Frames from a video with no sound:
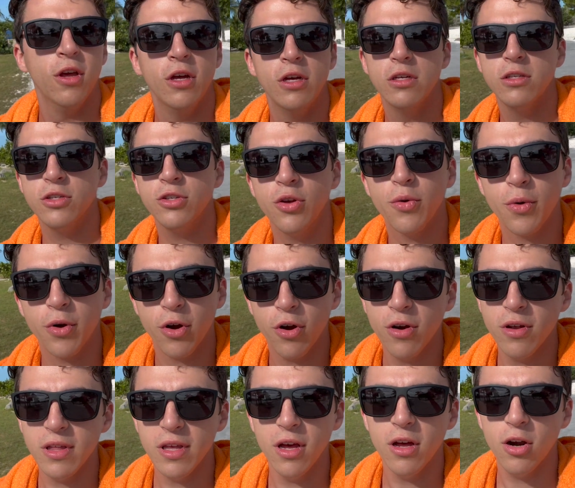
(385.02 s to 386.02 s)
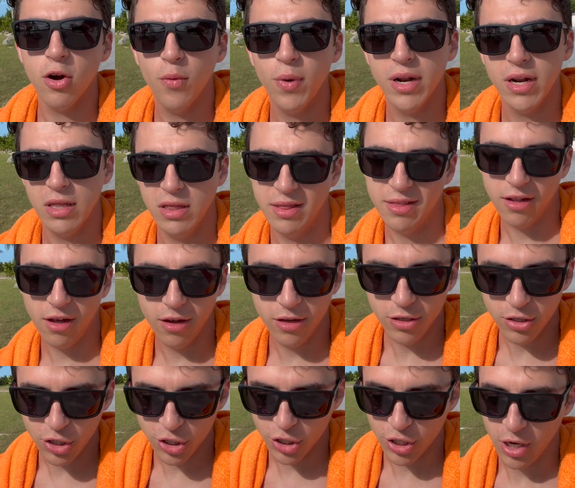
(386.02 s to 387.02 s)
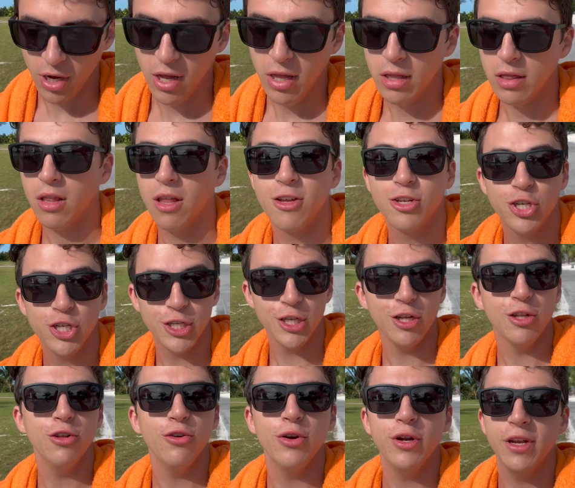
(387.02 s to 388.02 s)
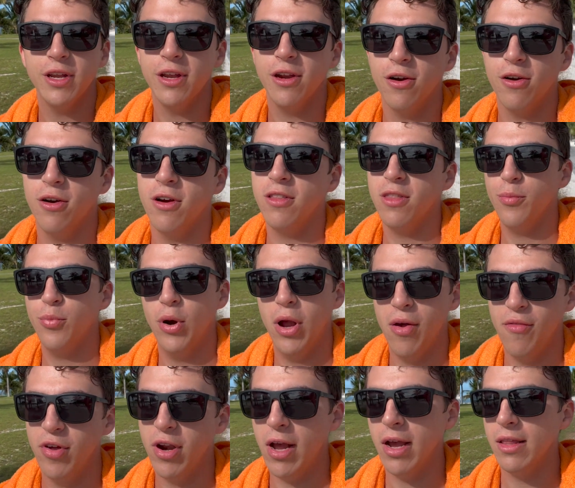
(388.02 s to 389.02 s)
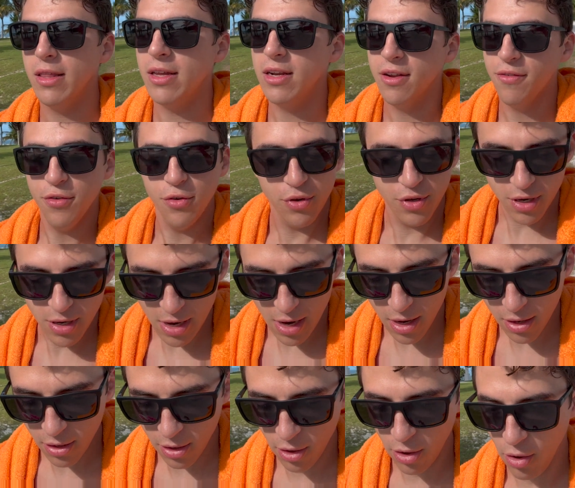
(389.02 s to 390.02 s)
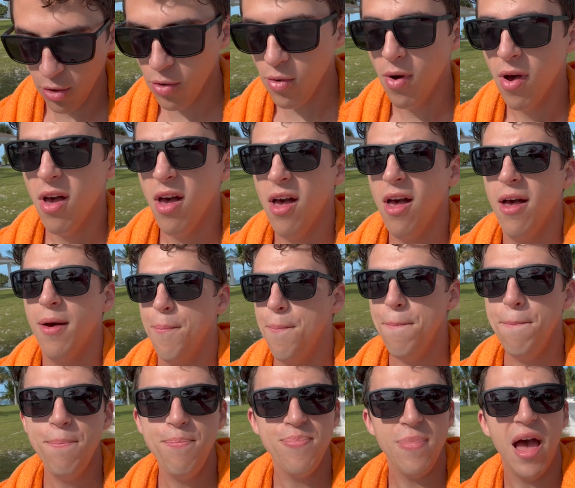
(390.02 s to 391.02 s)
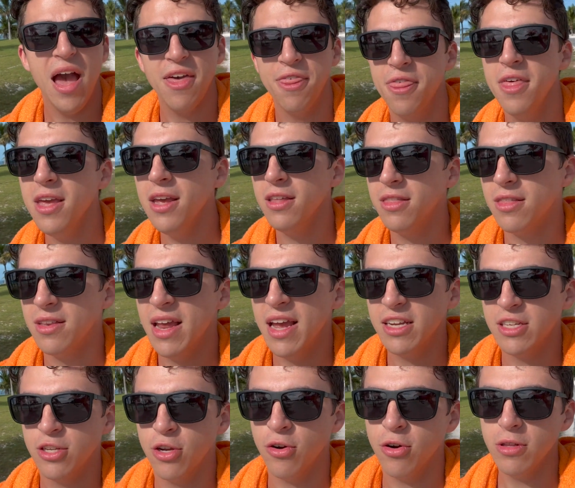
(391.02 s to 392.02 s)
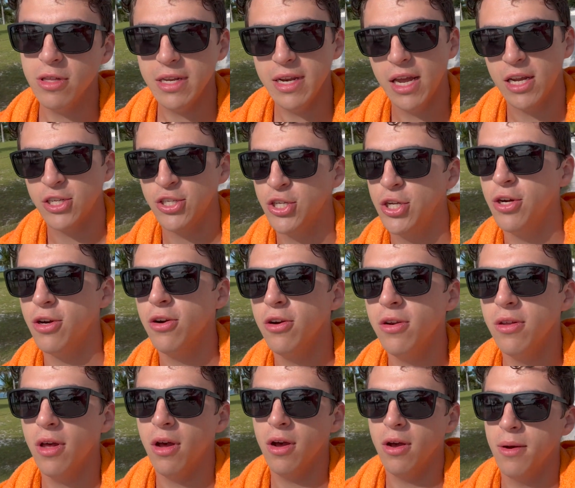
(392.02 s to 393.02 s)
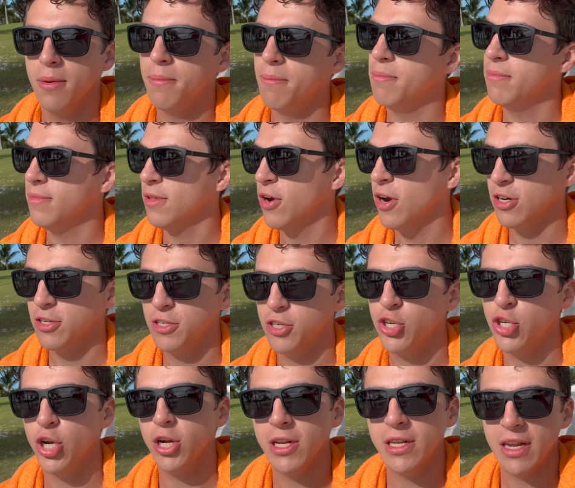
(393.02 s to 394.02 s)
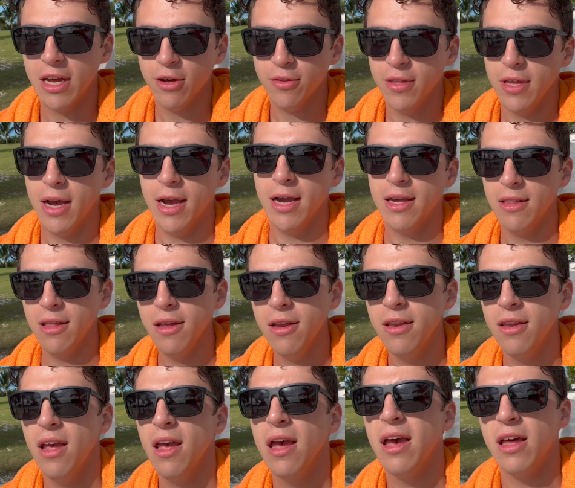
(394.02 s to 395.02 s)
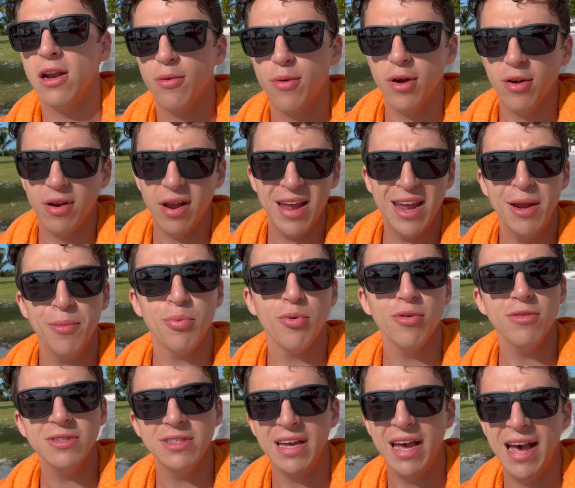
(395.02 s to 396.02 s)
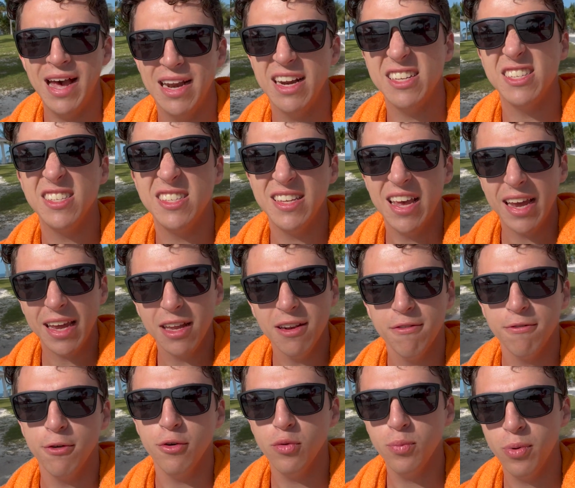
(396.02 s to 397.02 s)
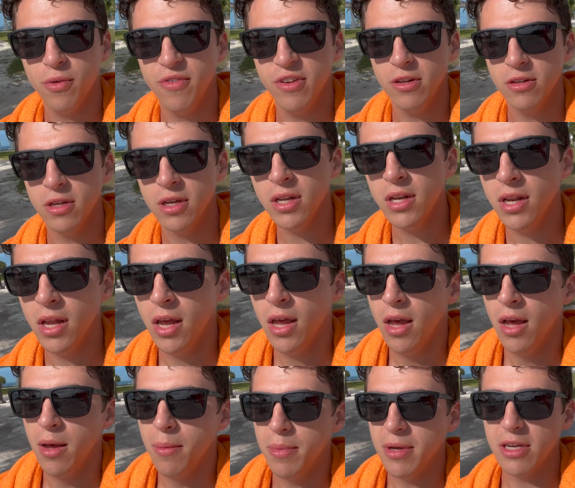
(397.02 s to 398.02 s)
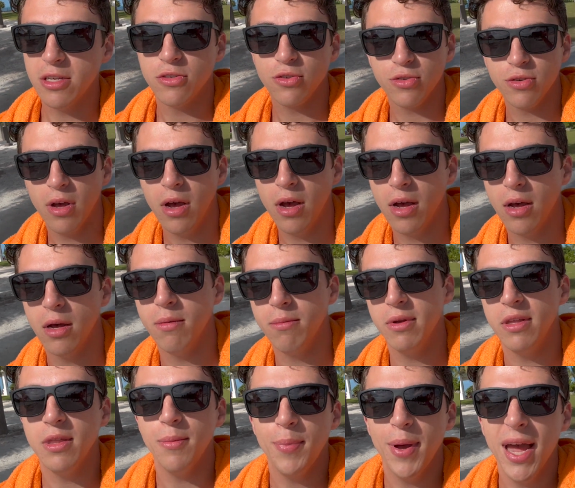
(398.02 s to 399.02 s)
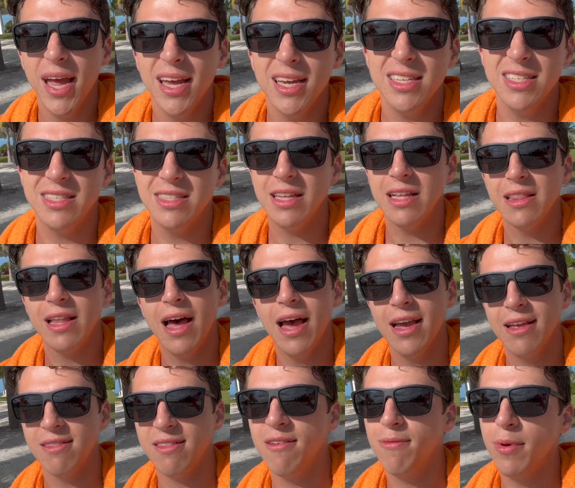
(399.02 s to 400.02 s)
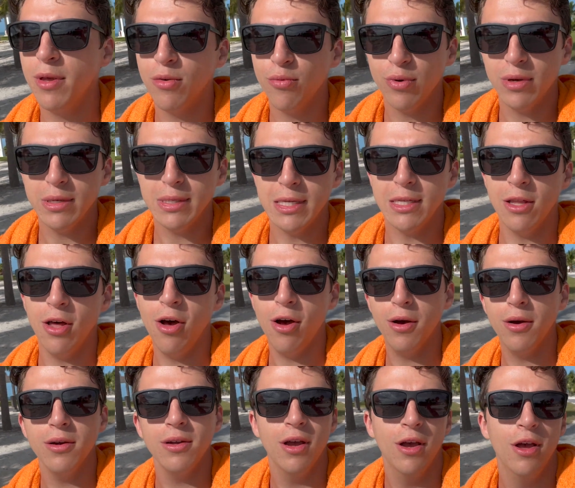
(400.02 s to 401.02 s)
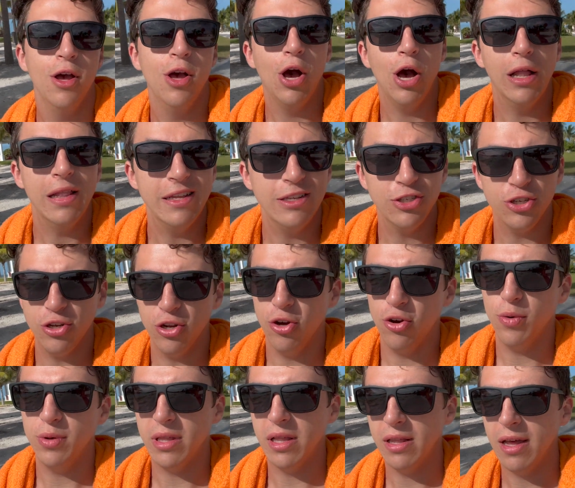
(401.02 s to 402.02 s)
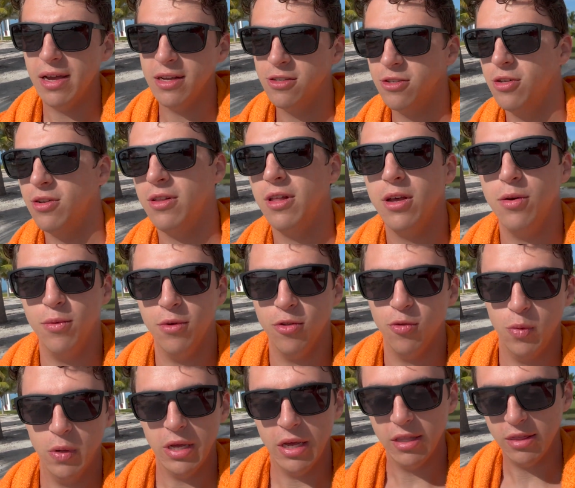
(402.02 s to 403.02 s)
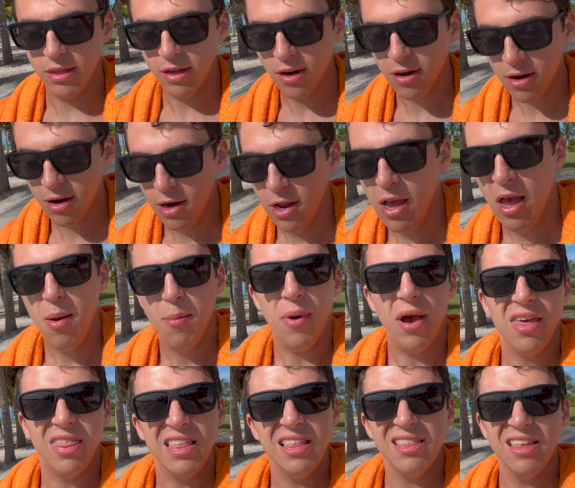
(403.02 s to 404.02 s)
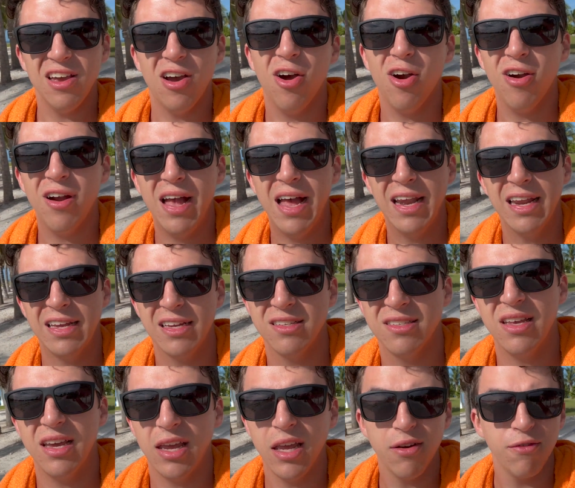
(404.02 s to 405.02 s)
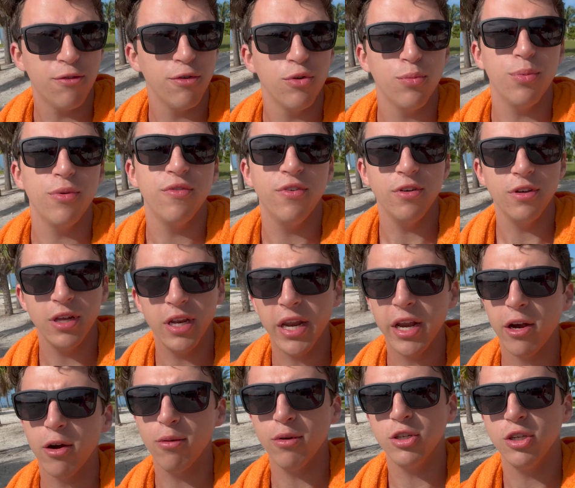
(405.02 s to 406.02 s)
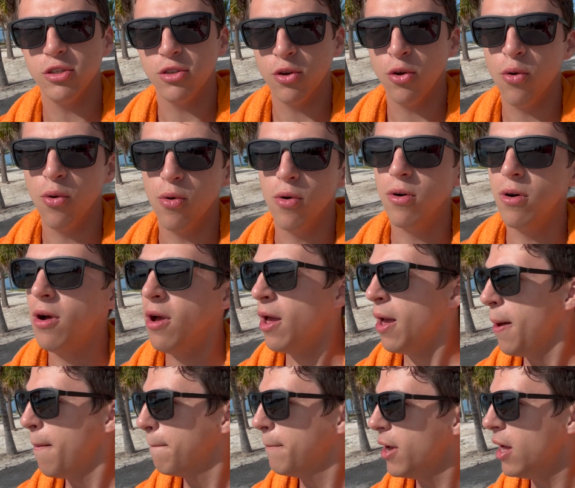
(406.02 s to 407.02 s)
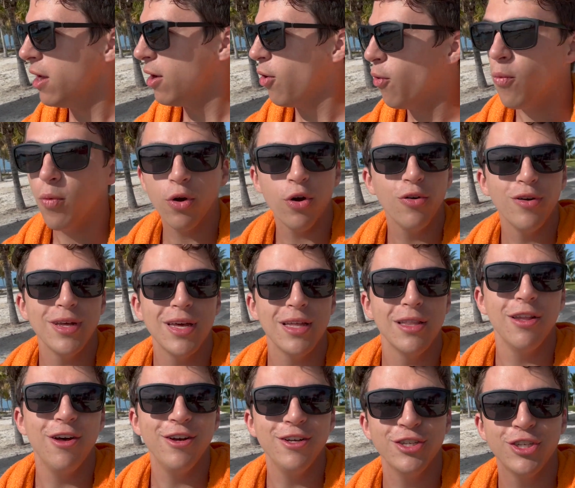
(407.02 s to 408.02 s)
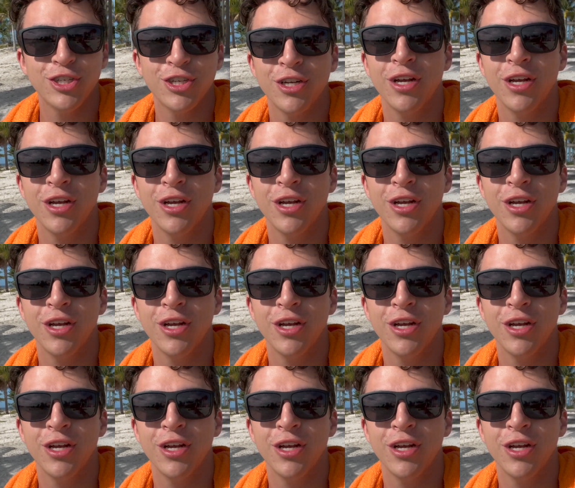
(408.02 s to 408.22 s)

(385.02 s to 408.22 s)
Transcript: So we're currently on our way to lunch. Lunch is included here on the private island. If you did not know, I think early next year, they're actually shutting down the island in around April to add a second food pavilion, because in the past the lines have been really long. I'll let you know what the lines look like once we get there. But I think they are adding a second food pavilion here, which is cool. But we're going to get lunch.